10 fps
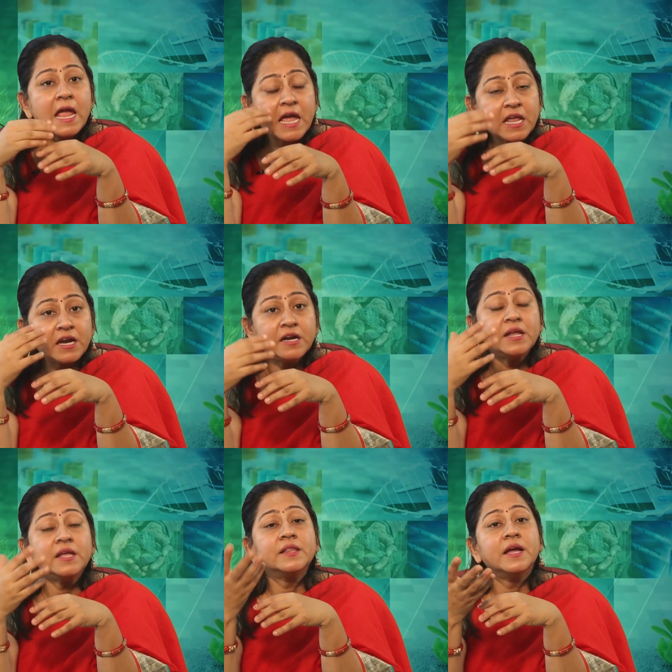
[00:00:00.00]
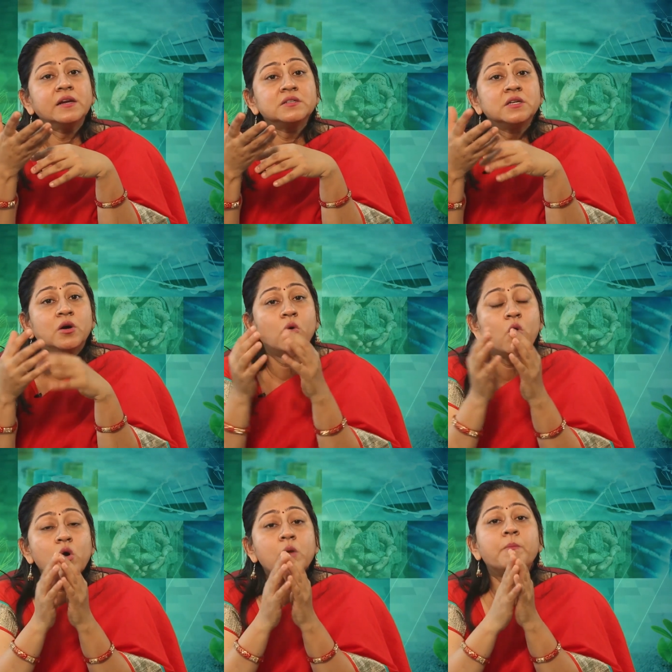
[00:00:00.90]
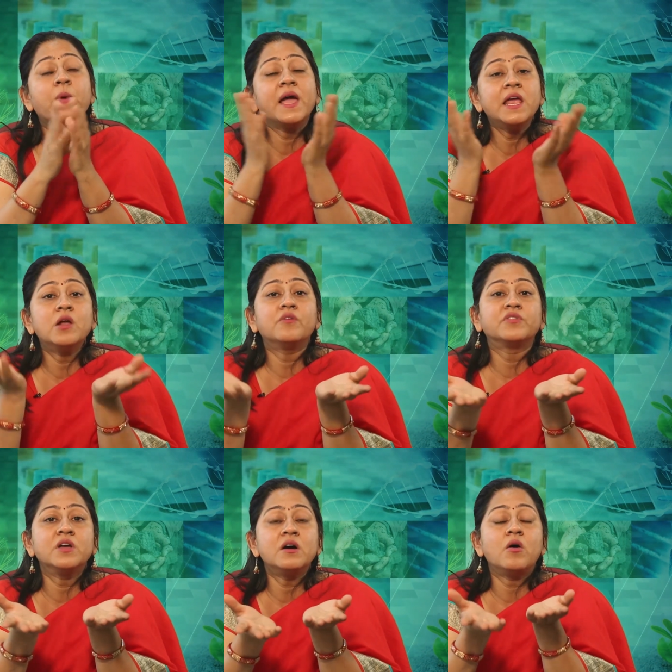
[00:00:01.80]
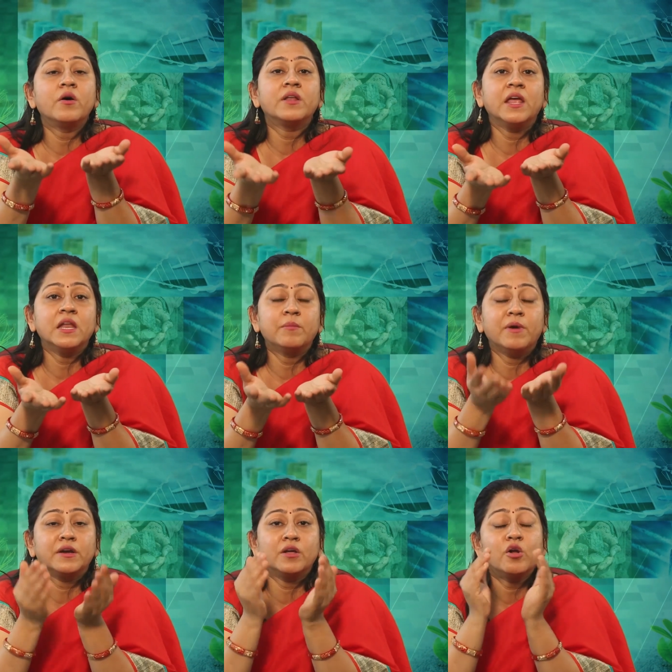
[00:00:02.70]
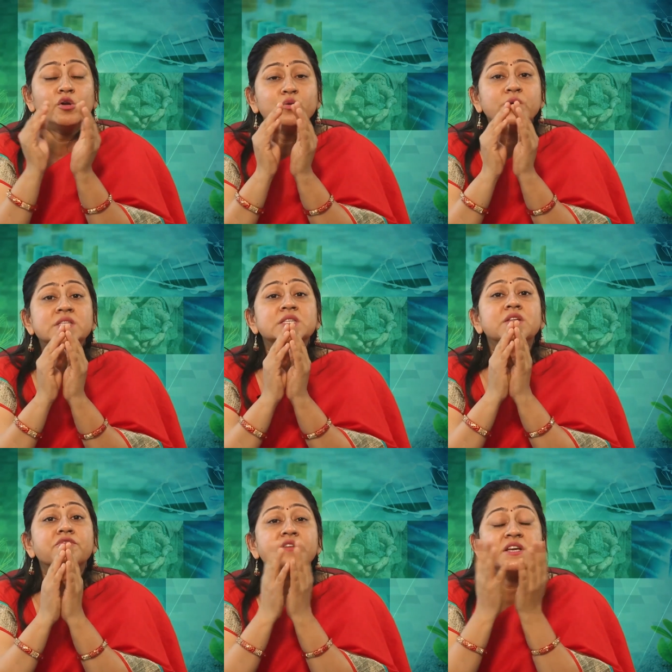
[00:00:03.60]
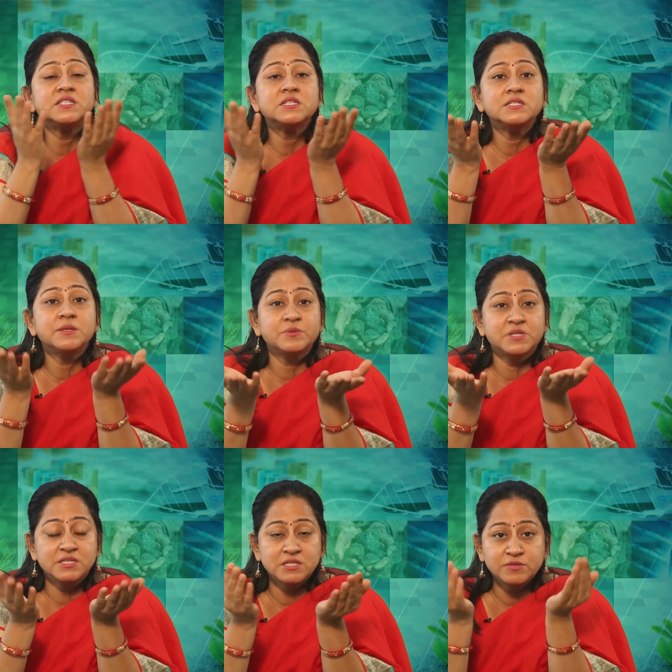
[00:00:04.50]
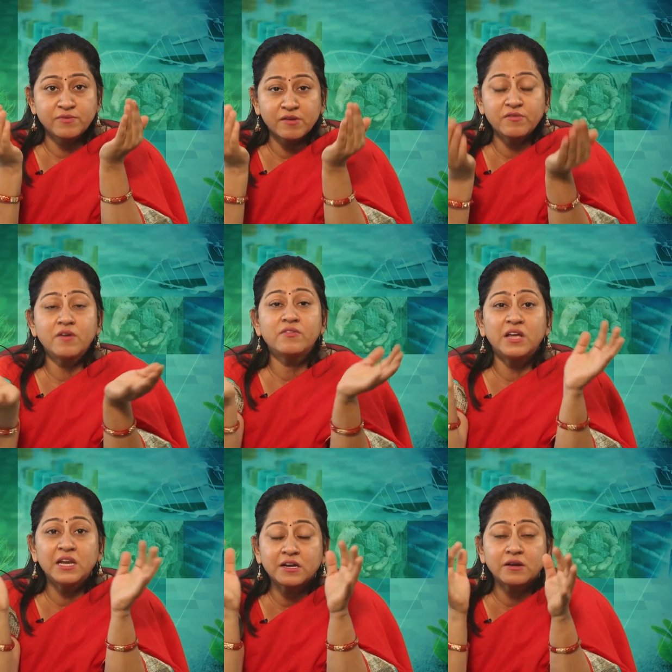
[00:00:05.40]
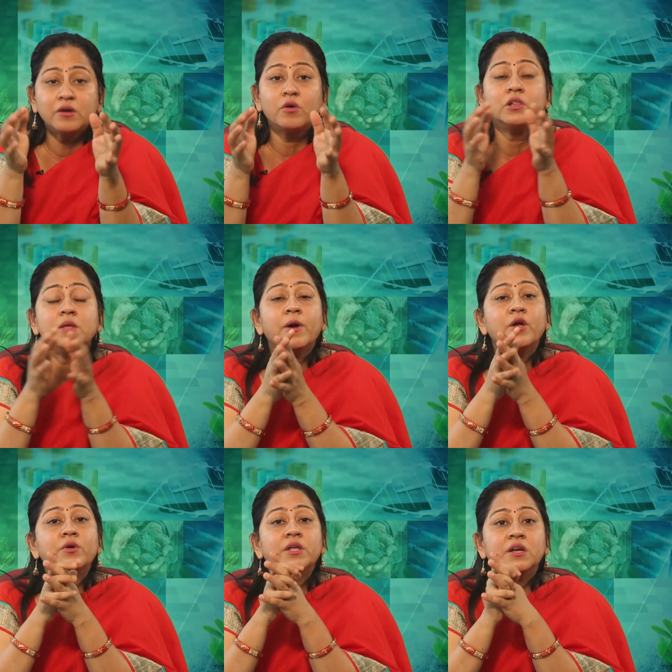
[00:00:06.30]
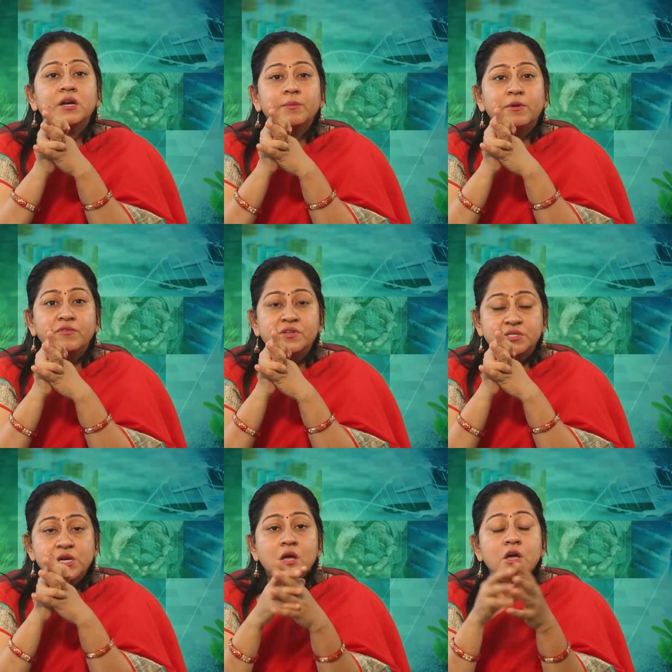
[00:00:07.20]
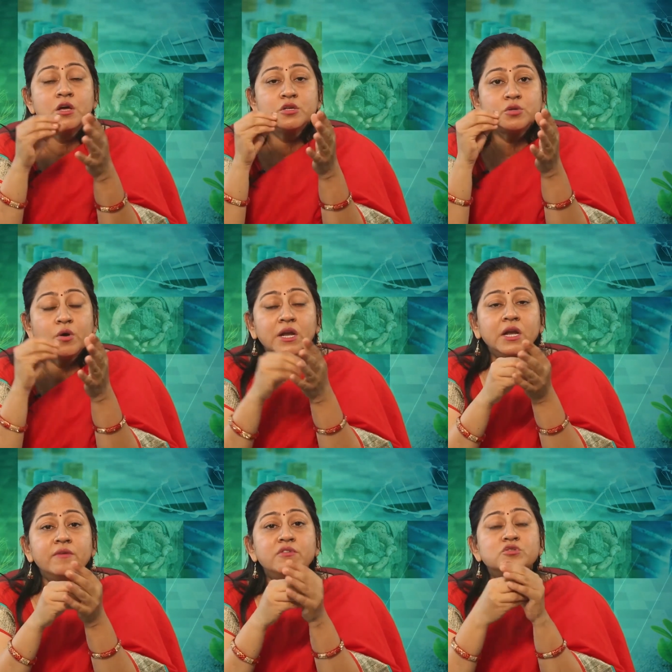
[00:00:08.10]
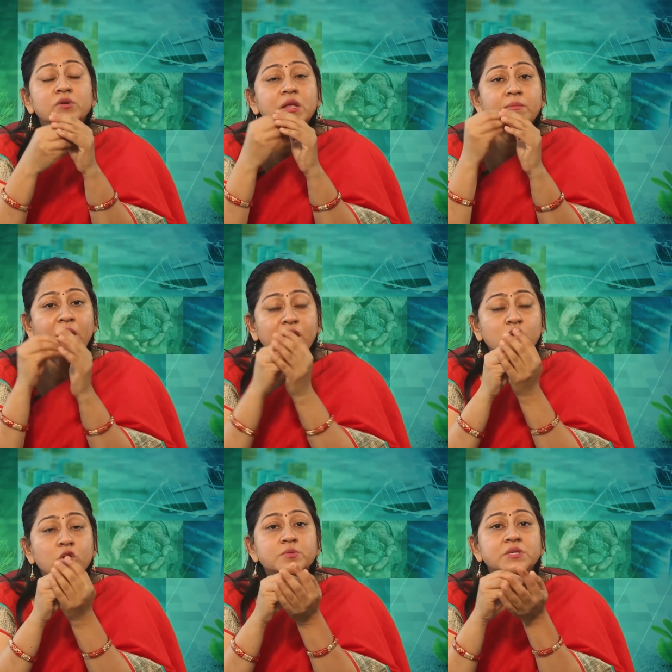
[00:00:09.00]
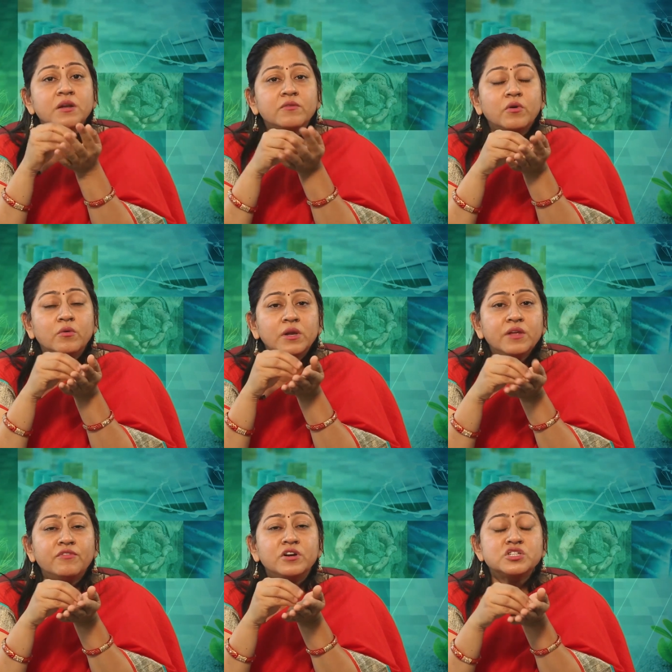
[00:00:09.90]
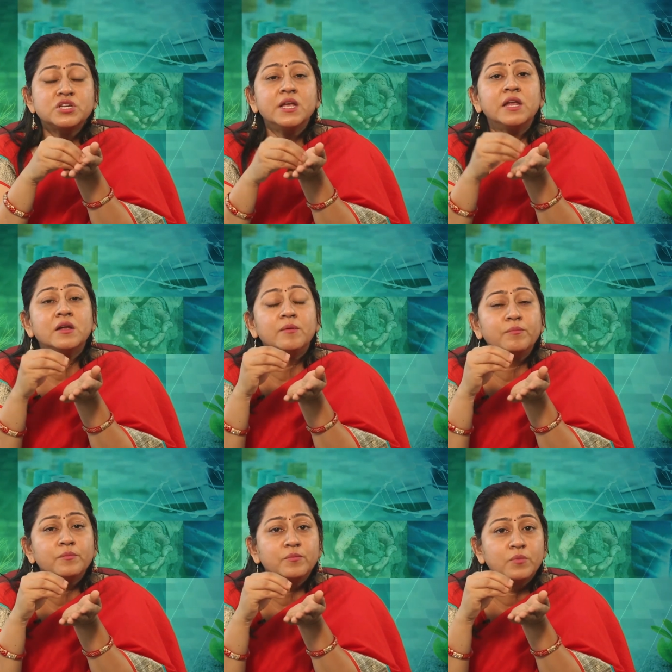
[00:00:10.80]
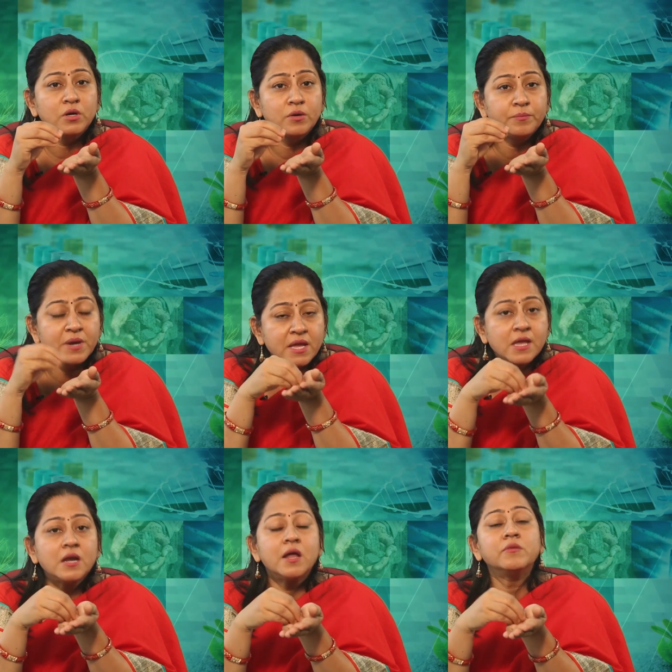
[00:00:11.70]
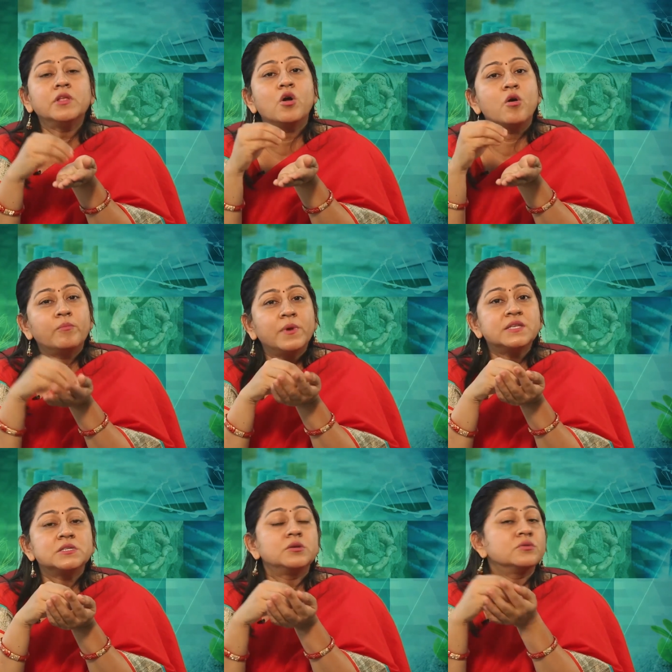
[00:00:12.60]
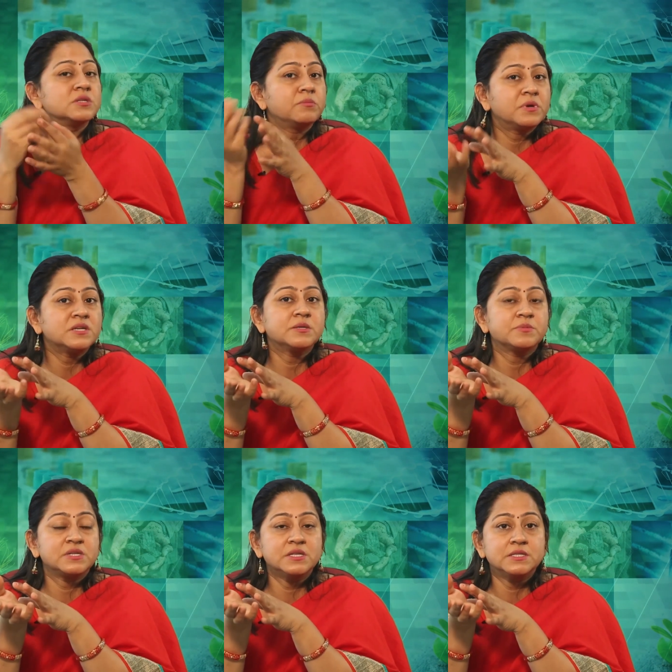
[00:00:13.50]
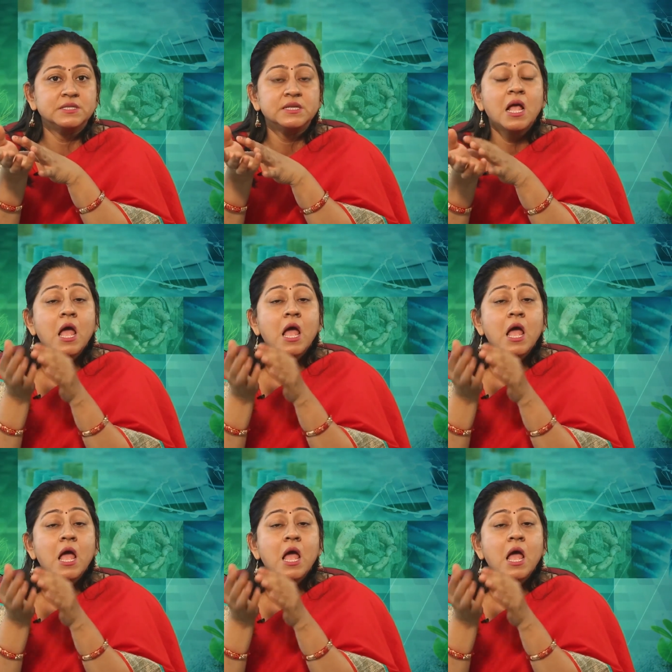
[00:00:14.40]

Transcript: aerating that whole pile of the organic matter, or you can say the waste substances where we have collected all the biodegradable waste. So individually microbes are only functioning and breaking down the complex into simpler substances,